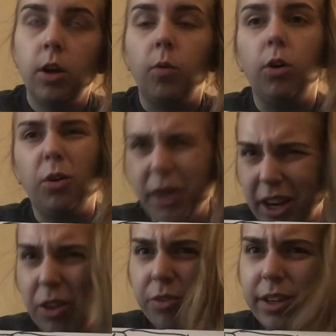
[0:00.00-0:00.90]
Well, we
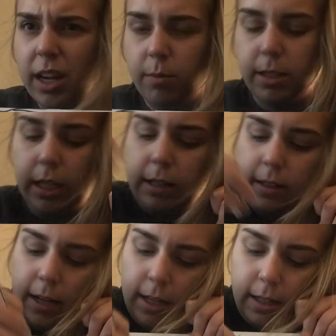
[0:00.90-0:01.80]
know 3 times 6
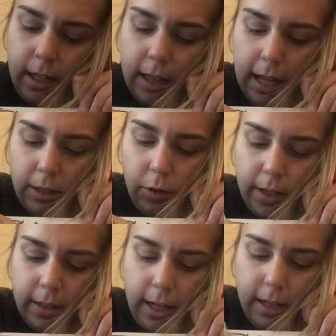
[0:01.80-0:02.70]
is 18. That's
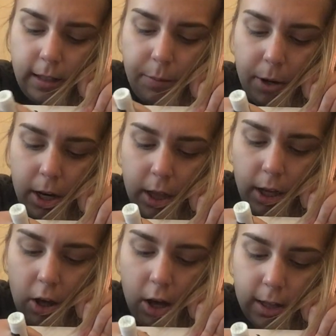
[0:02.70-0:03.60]
always the easy part. The
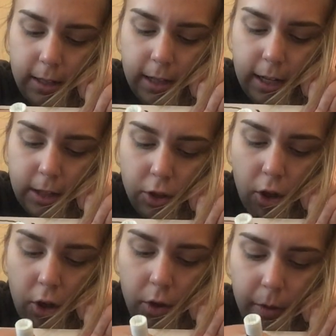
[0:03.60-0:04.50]
constant is
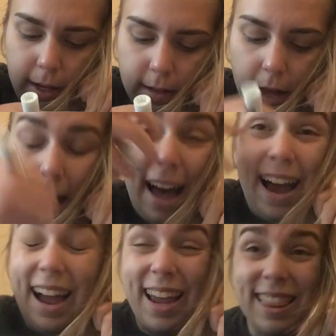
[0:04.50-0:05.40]
always,
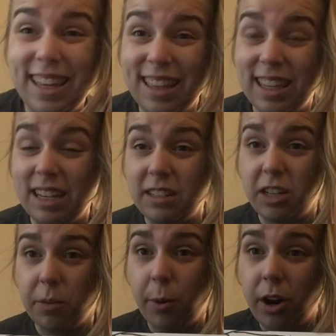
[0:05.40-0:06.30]
I think, the
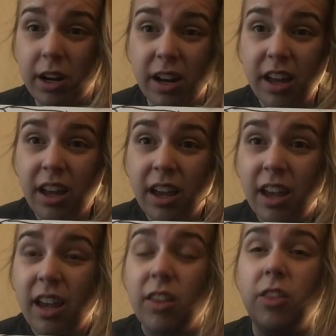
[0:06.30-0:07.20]
easier part.
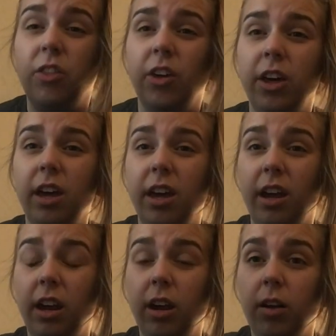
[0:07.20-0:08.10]
The
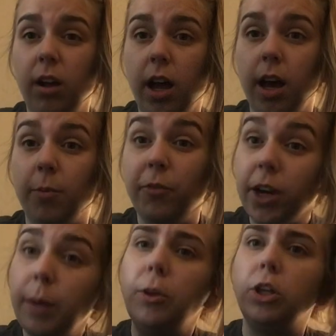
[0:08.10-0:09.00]

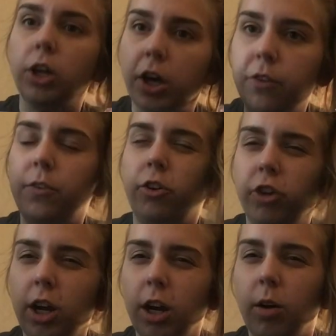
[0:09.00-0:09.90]
variable and the
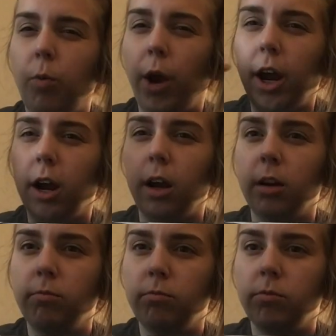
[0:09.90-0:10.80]
coefficient are where
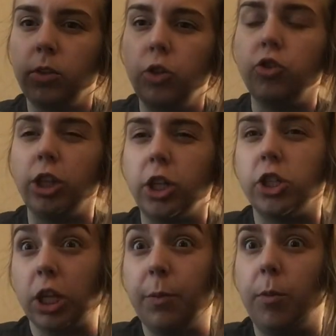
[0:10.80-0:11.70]
usually there's a
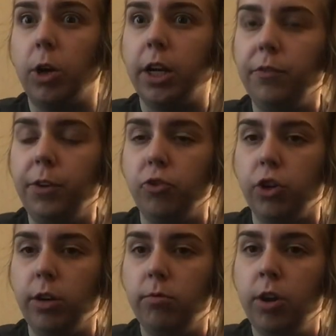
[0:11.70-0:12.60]
little bit more confusion,
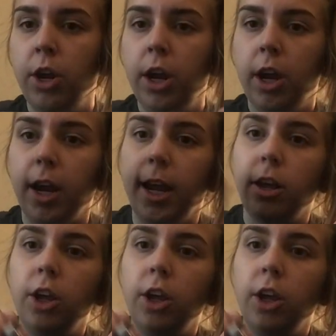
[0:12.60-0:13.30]
right?